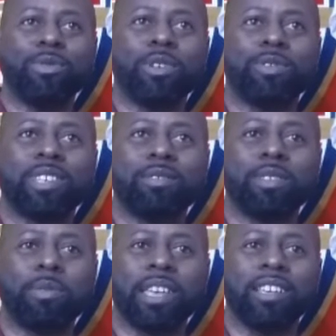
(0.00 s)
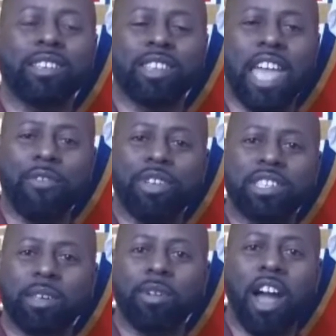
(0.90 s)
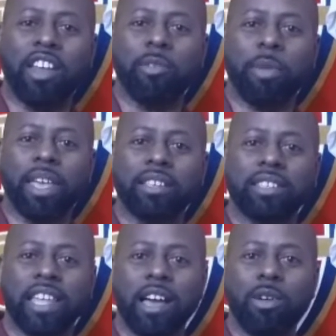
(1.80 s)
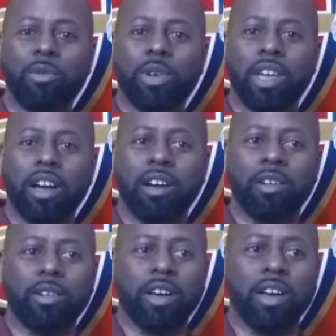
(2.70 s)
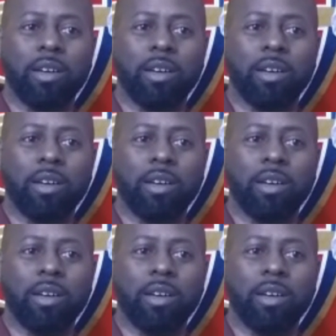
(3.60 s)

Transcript: we've seemed to be gathering some kind of pace now. We are